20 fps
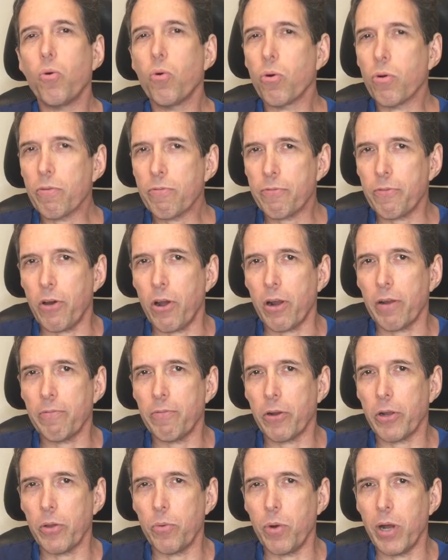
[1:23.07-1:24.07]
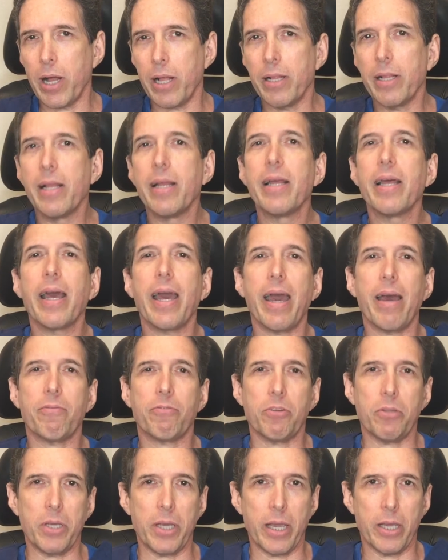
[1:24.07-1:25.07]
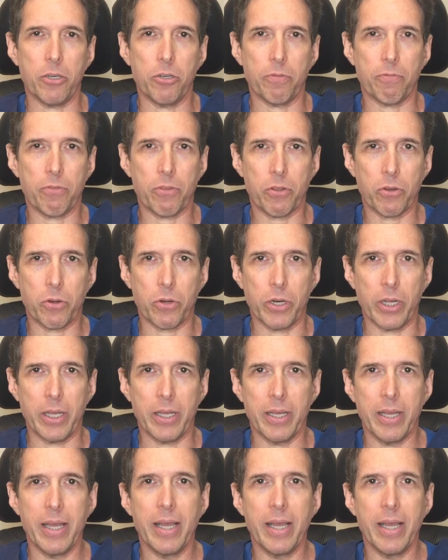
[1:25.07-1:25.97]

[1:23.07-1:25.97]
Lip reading: or far very well after the age of 30.